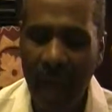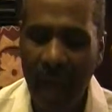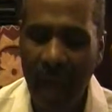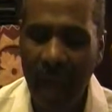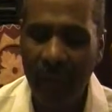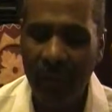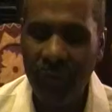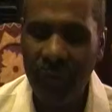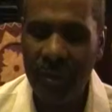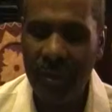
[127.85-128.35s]

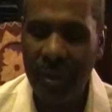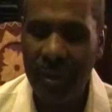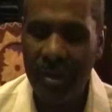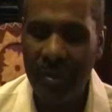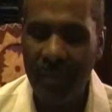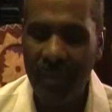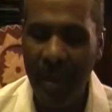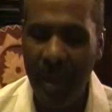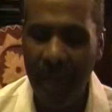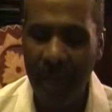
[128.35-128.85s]
after
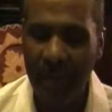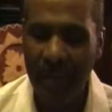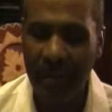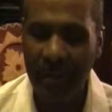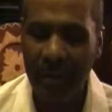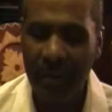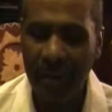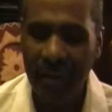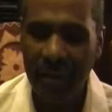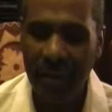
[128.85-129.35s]
this
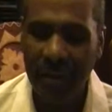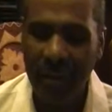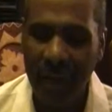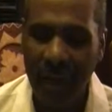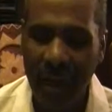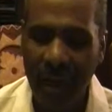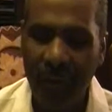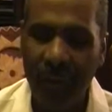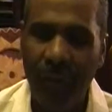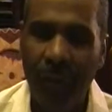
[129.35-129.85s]
manner,
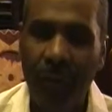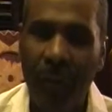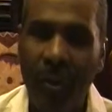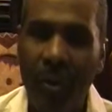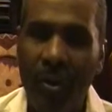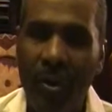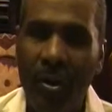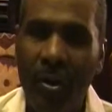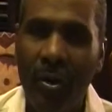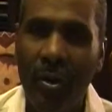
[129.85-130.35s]

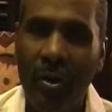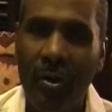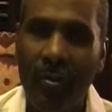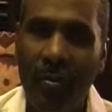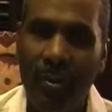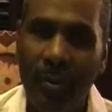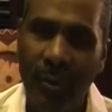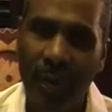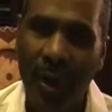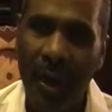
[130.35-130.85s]
therefore
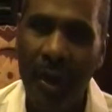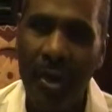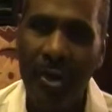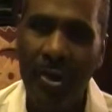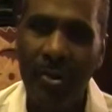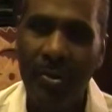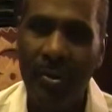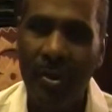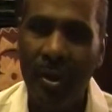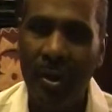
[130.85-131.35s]
pray
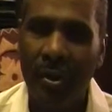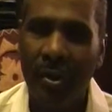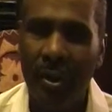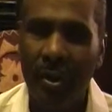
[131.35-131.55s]
you.